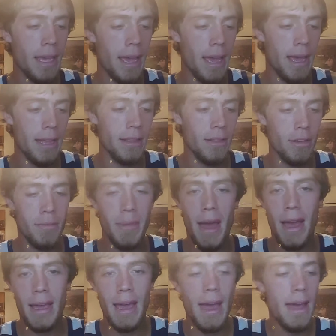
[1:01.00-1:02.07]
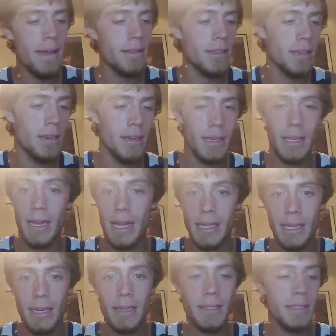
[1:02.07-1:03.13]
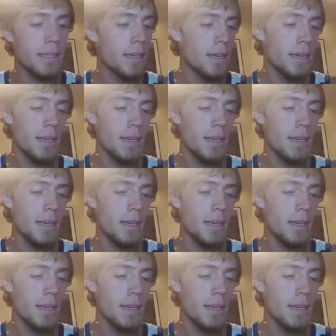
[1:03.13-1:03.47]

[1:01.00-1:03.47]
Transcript: and look back at to get ideas,